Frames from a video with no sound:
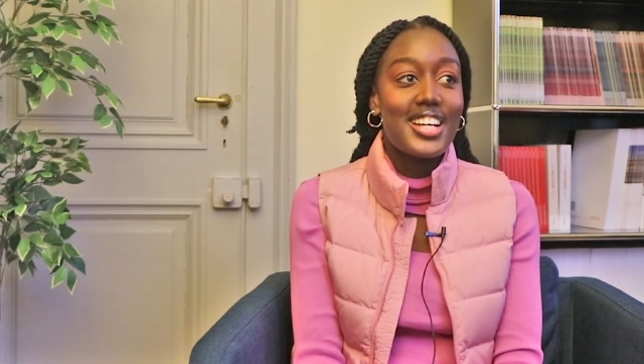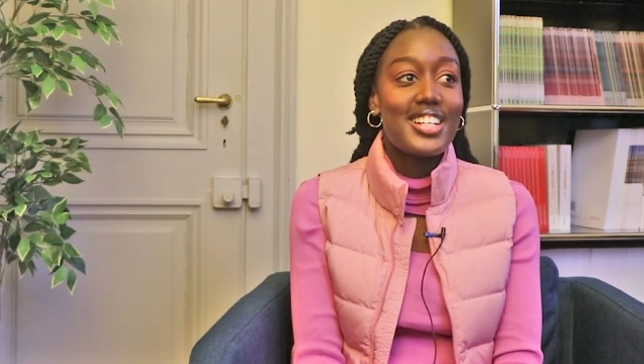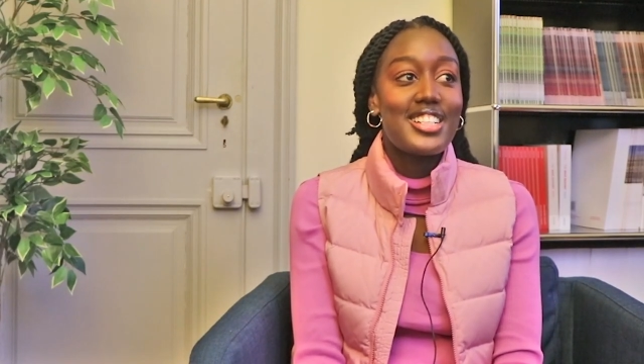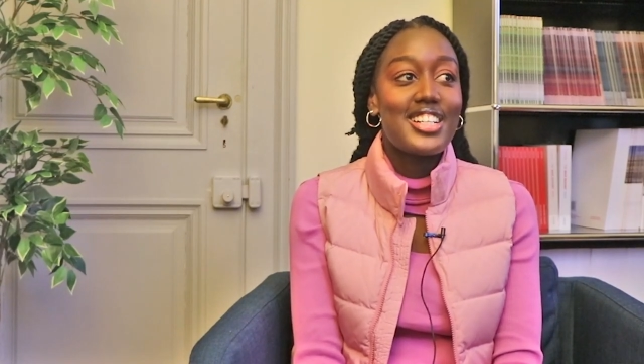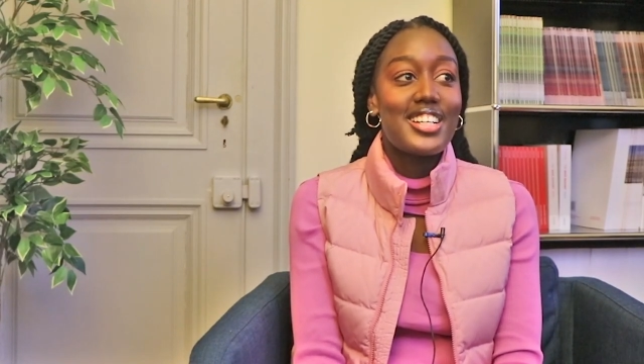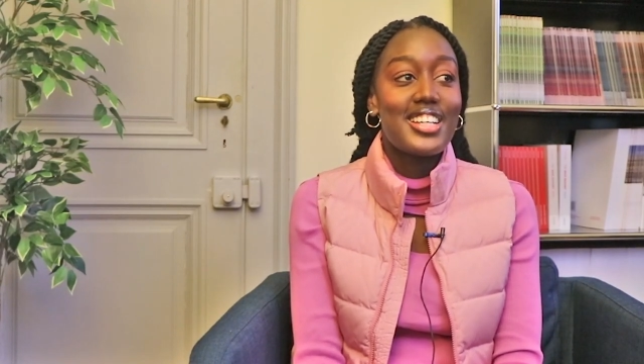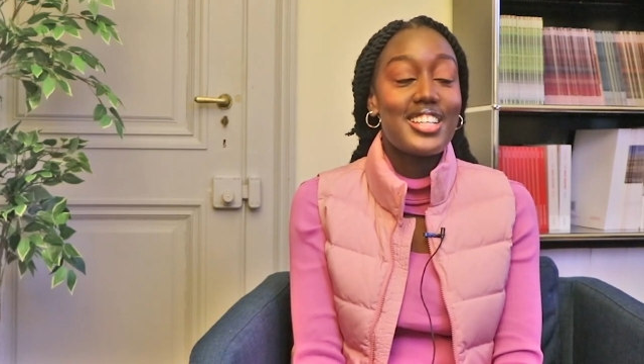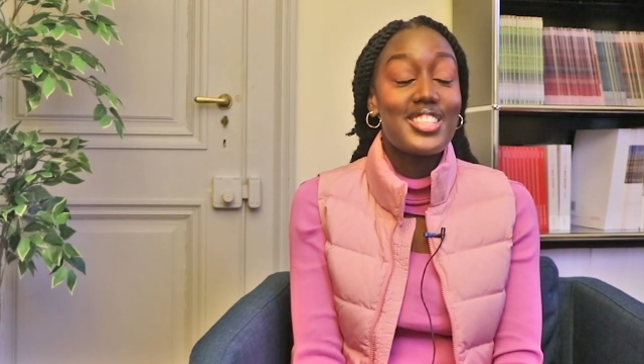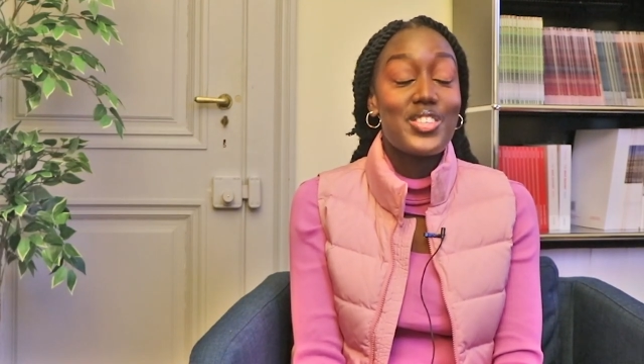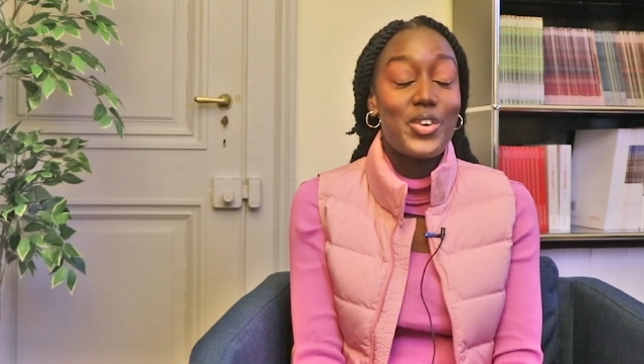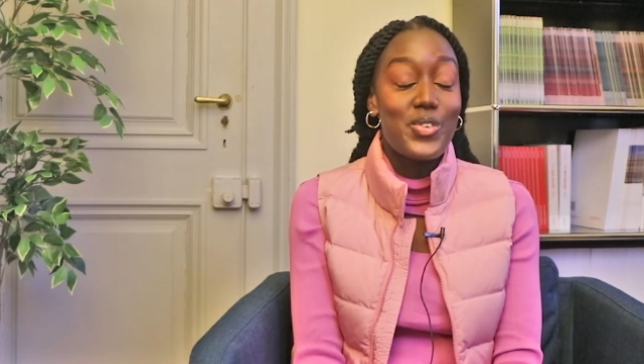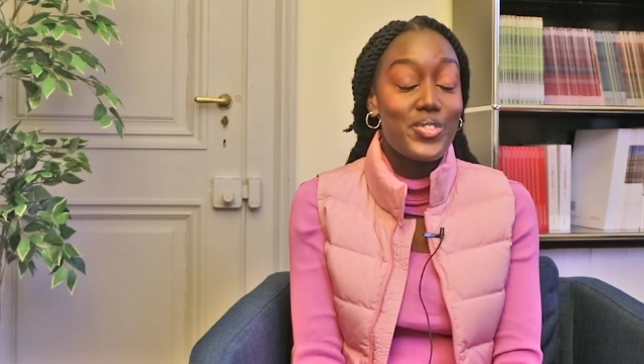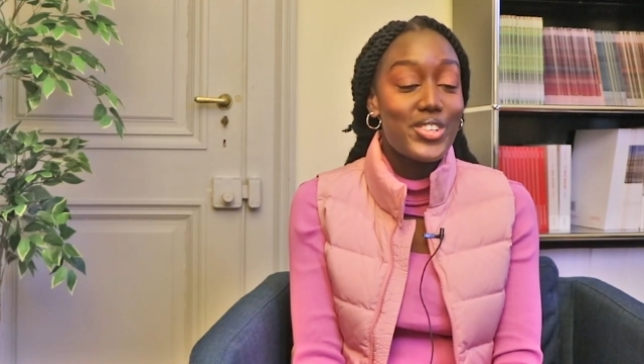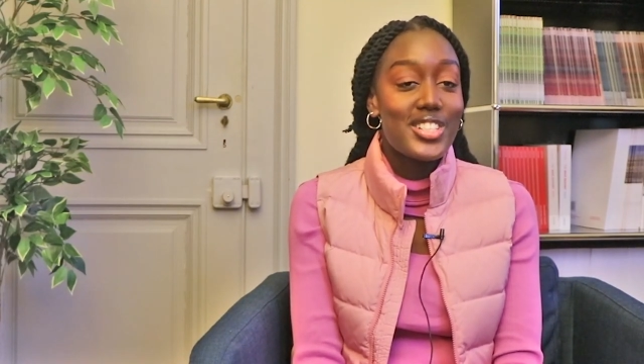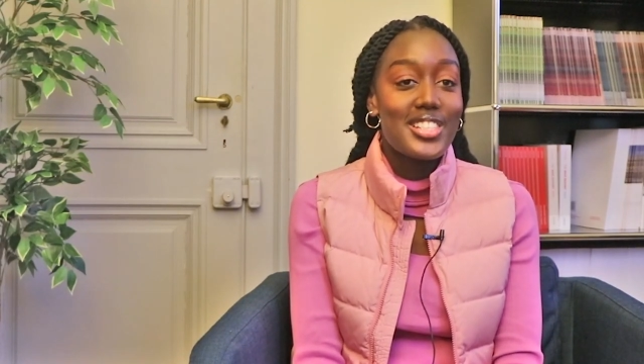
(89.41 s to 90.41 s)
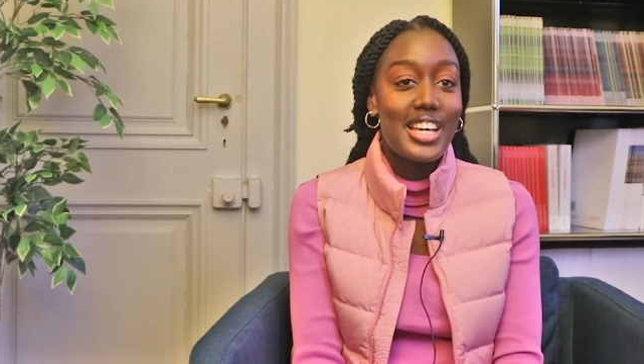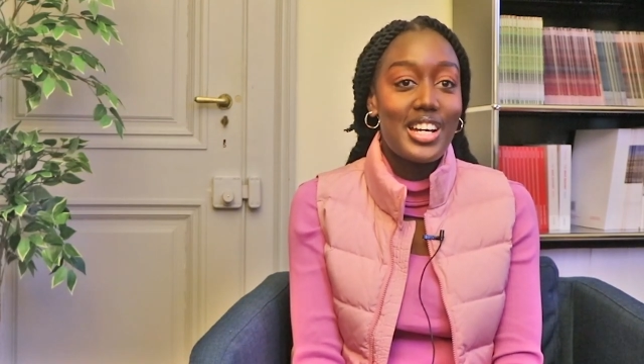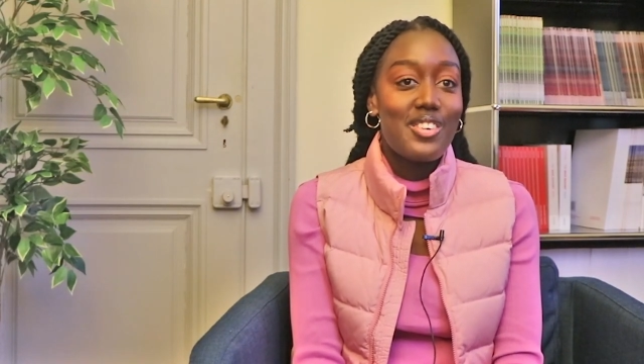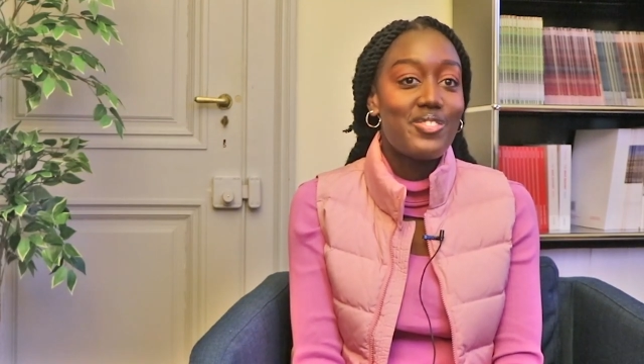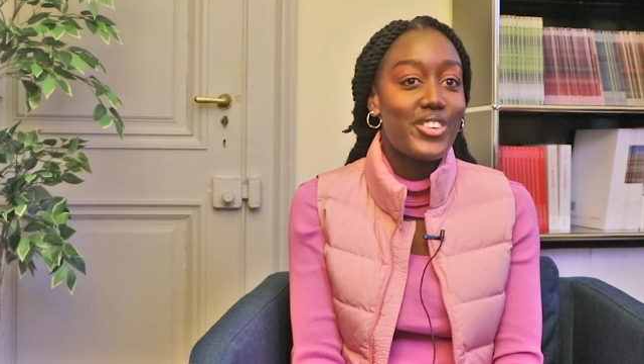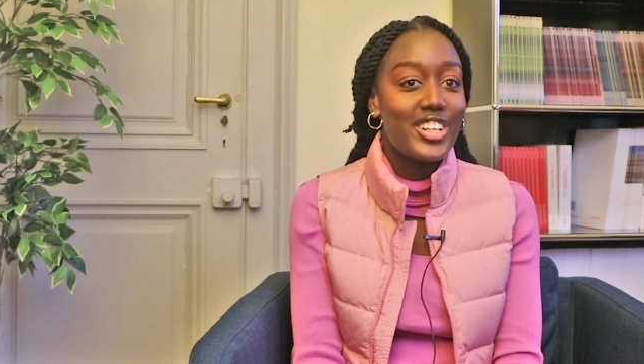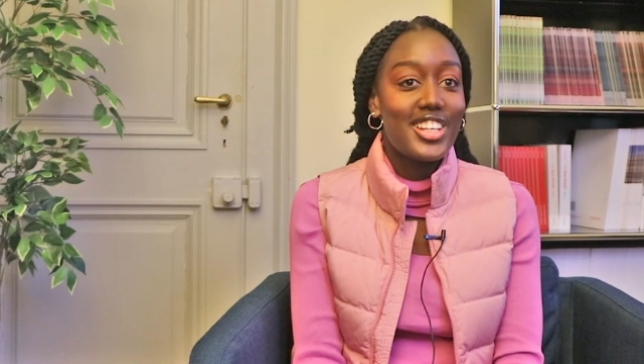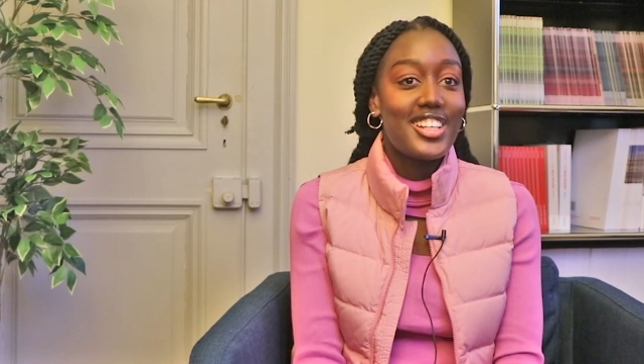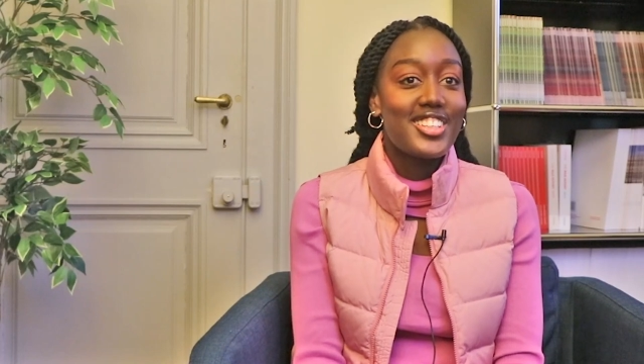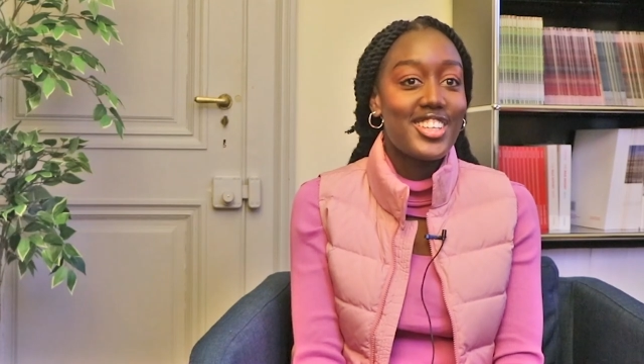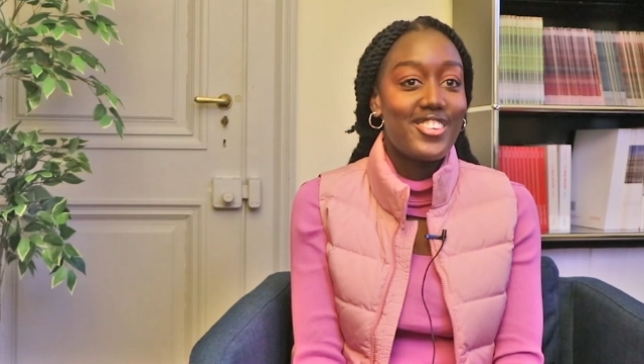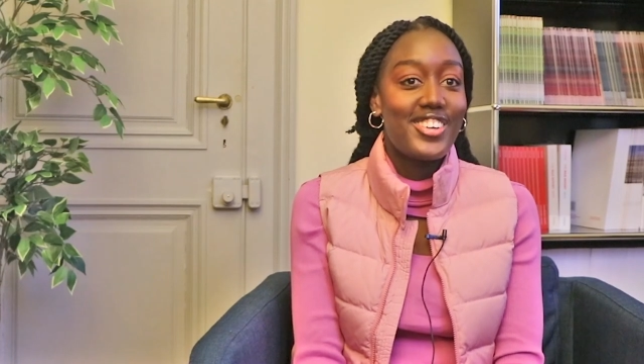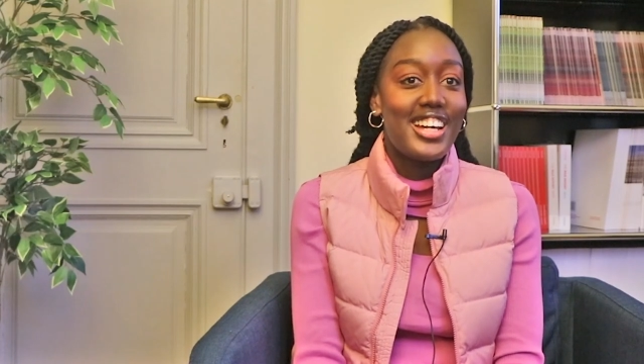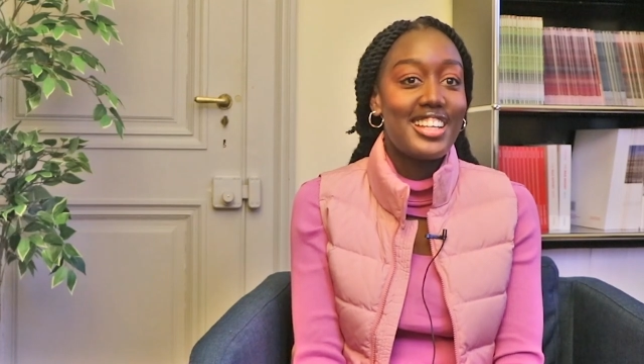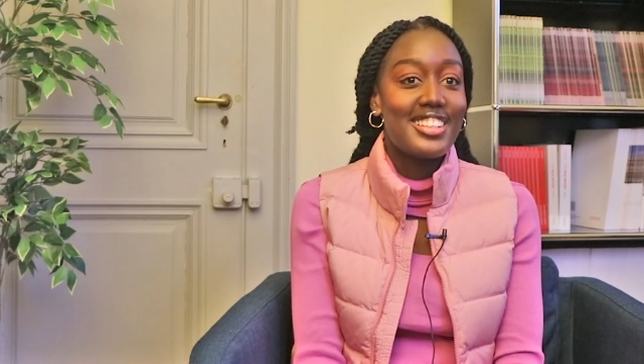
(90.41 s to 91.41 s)
It's almost like a model
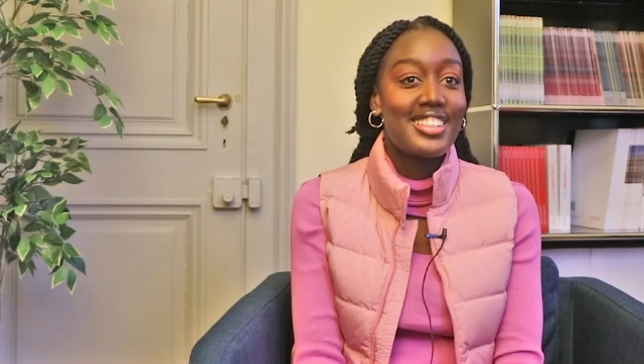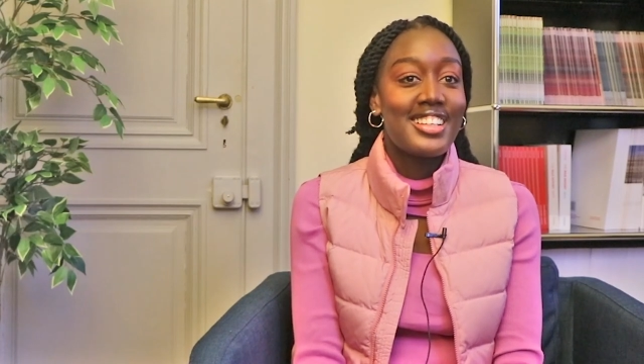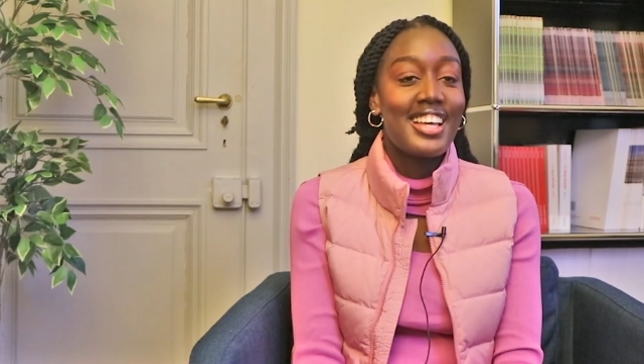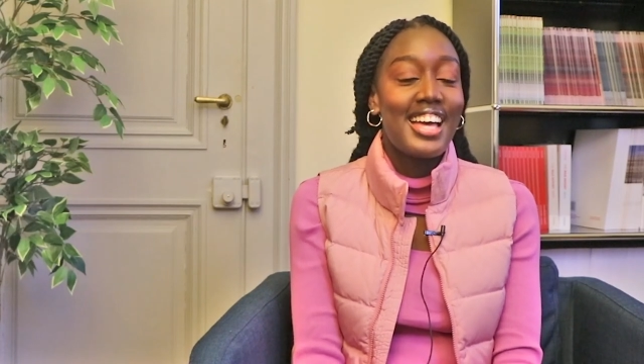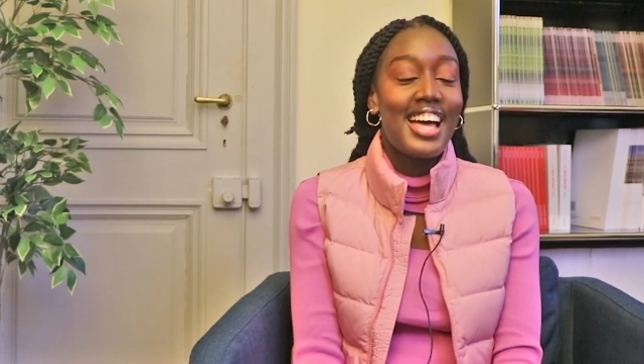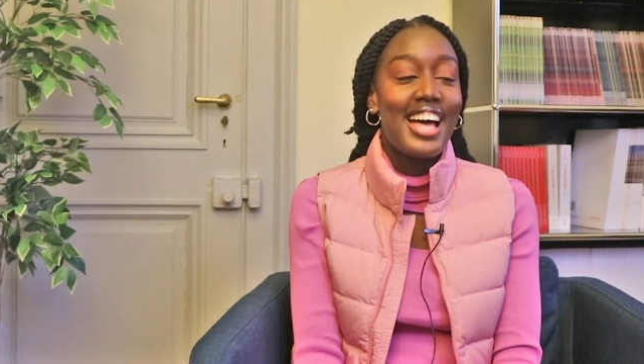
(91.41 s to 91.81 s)
UN.